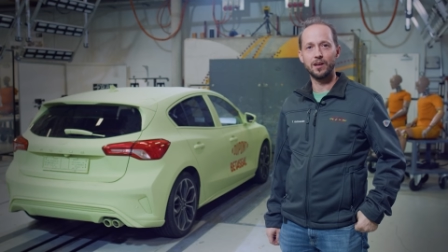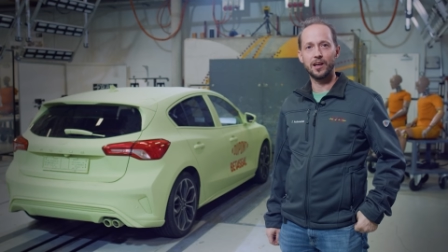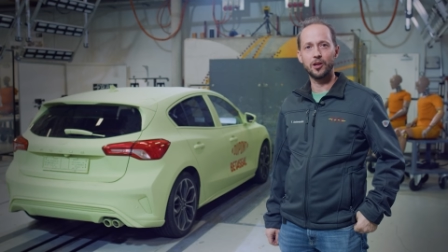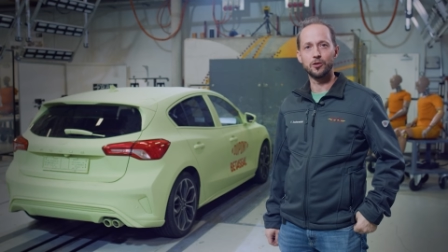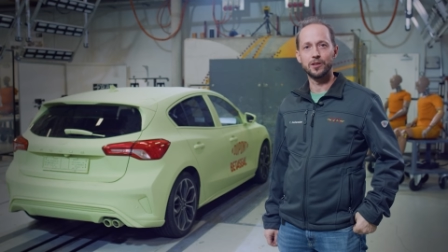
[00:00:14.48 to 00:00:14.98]

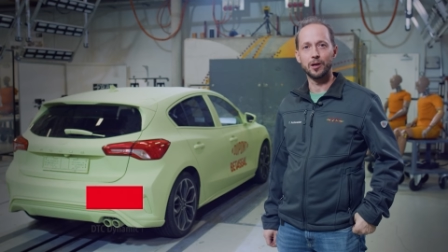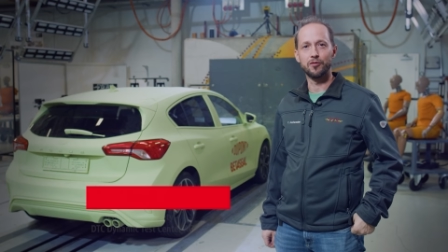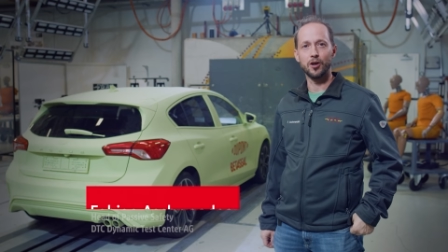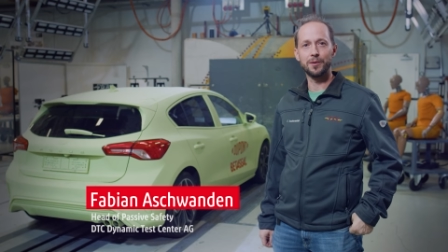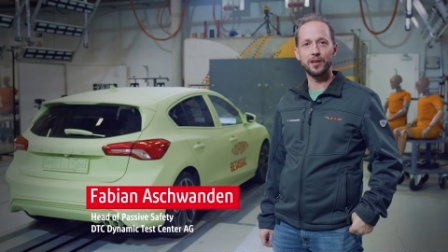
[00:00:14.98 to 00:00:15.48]
Hello, I'm
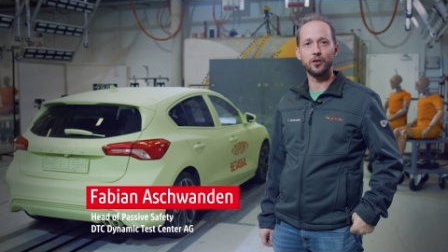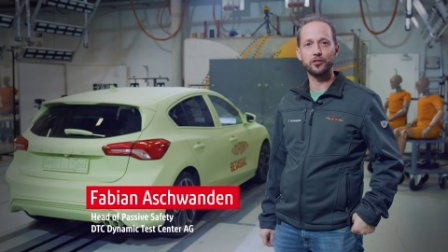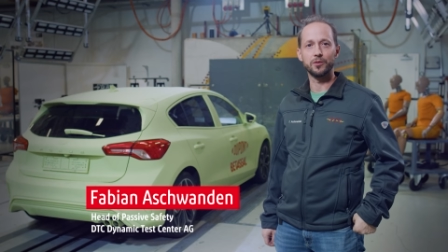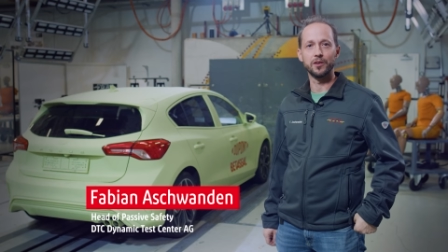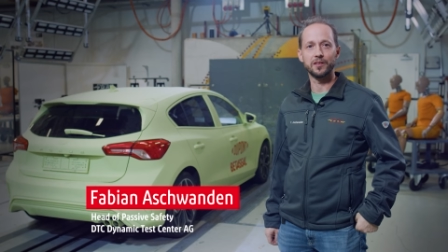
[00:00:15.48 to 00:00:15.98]
Fabian
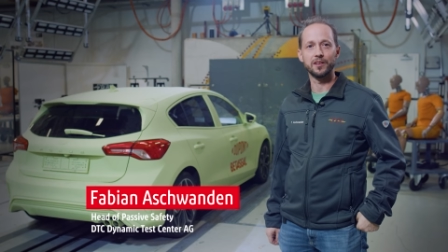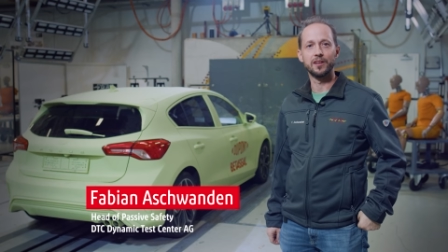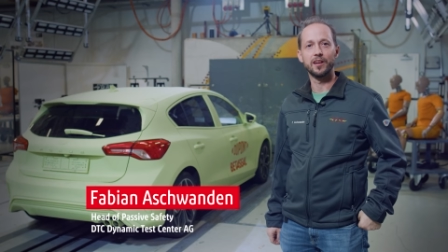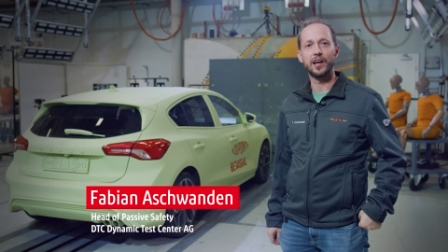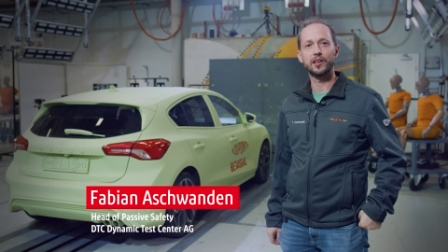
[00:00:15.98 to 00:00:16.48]

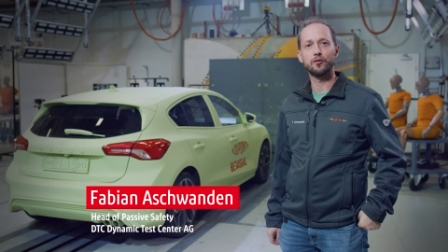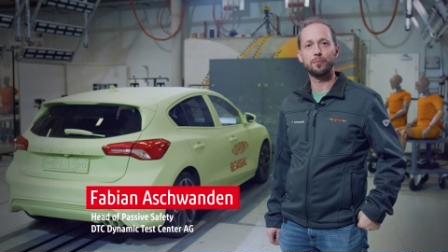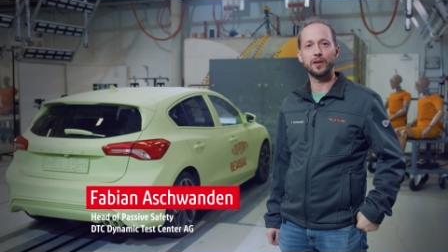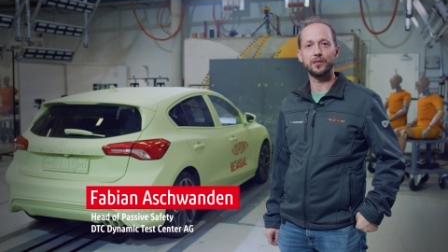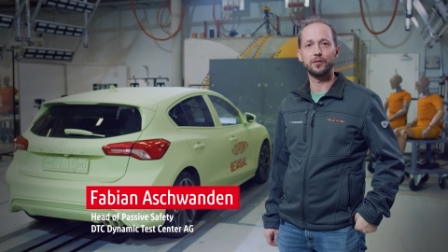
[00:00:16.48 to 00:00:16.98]
Aschwanden, Head of
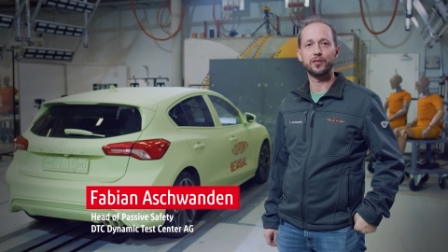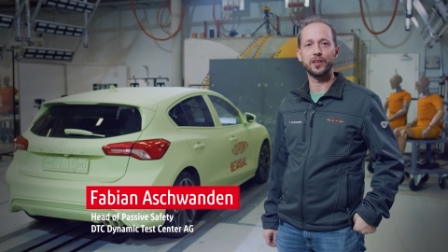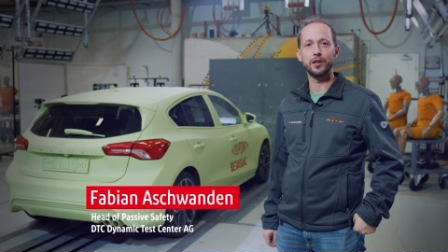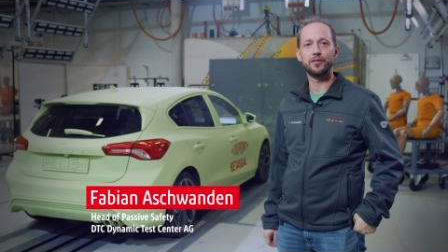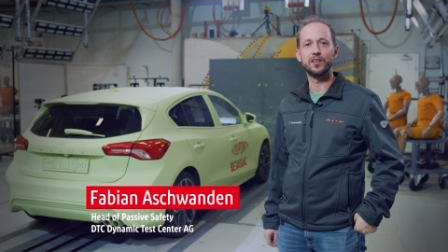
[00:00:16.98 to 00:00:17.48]
Passive
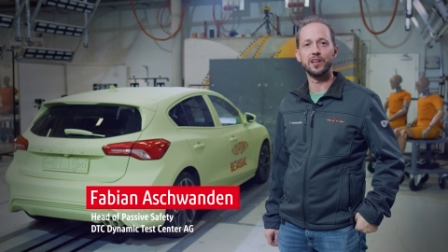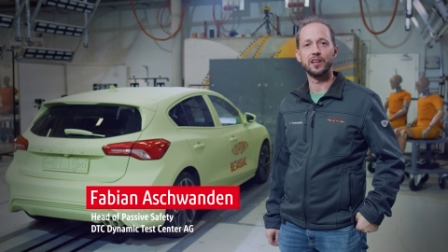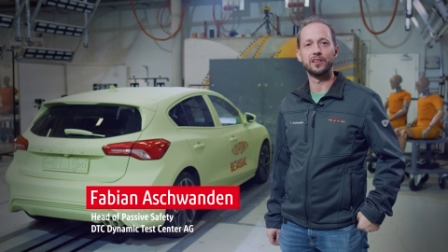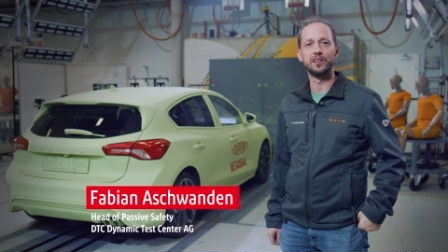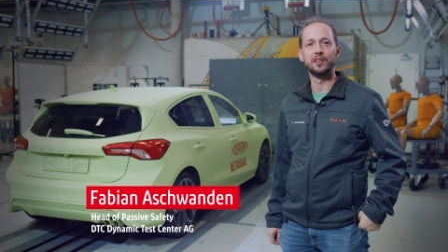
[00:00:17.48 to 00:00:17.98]
Safety
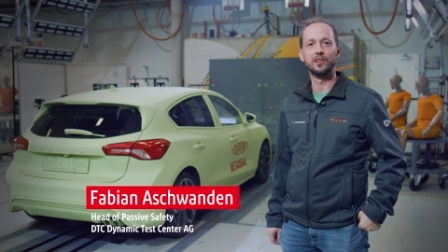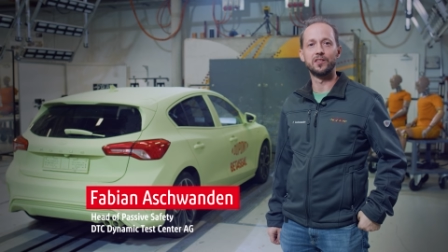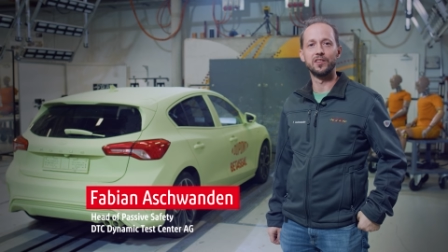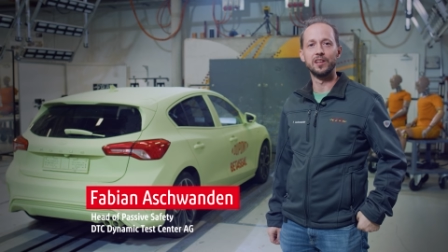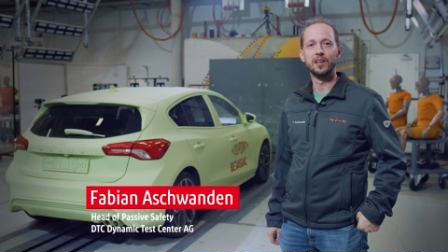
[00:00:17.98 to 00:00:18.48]
at
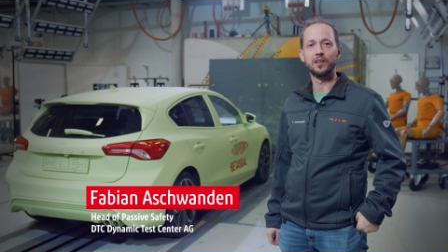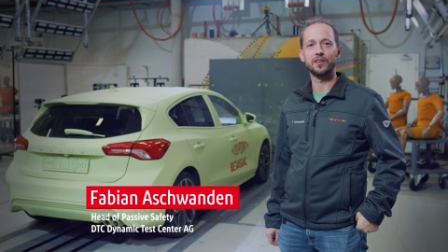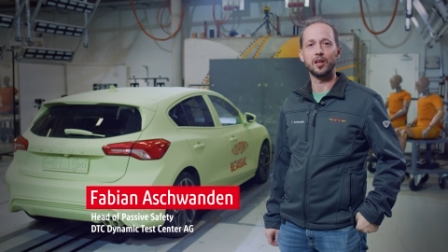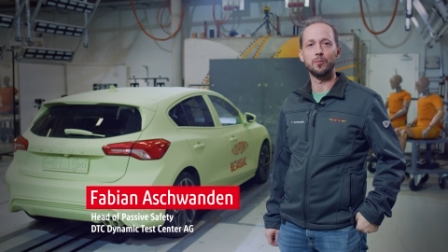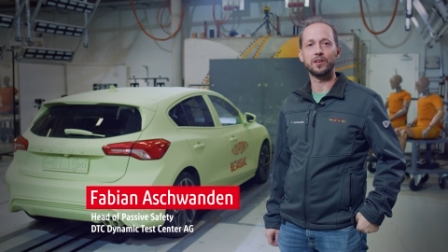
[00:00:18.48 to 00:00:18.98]
DTC
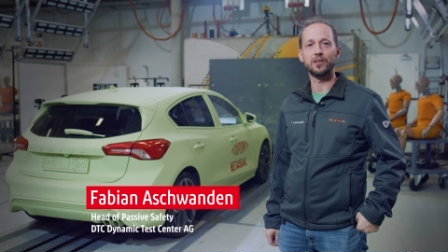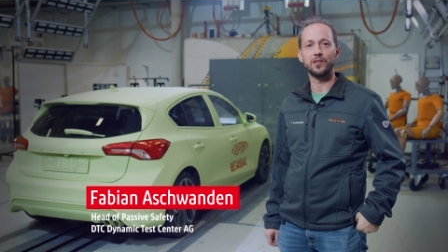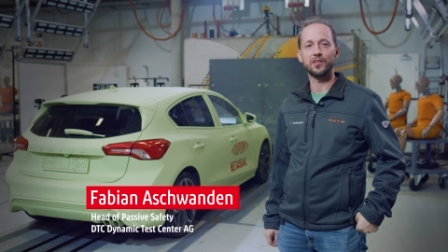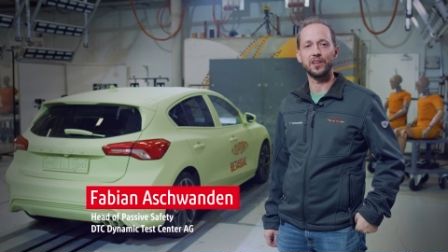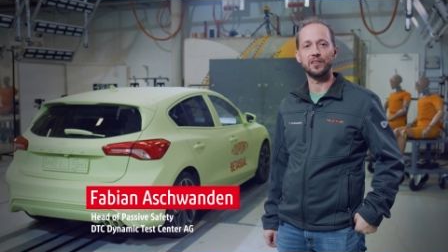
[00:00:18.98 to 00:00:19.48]
Dynamic
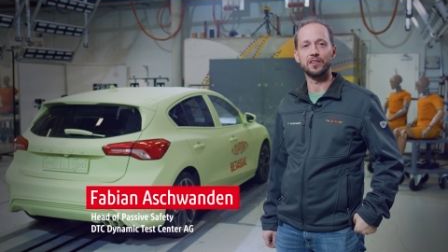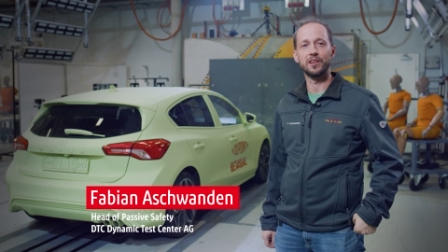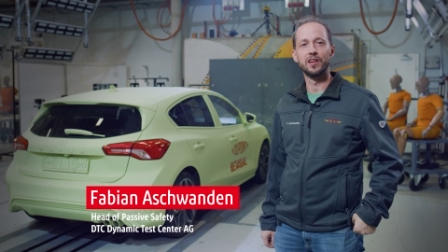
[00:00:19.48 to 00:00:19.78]
Test Center.